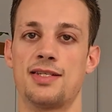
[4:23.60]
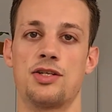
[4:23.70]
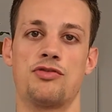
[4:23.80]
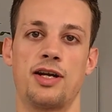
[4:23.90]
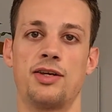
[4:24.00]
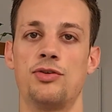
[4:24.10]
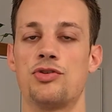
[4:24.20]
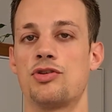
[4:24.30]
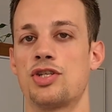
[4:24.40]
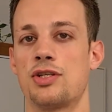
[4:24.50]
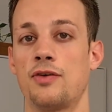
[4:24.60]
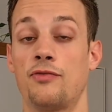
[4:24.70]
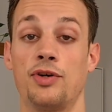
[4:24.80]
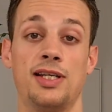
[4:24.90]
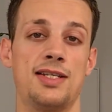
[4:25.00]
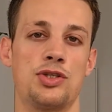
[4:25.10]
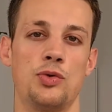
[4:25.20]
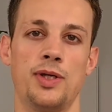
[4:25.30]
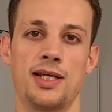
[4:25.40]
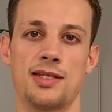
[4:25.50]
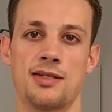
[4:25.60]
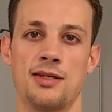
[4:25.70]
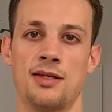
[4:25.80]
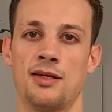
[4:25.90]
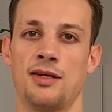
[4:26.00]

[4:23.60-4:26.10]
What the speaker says: is to track your nutrition for at least 2 weeks,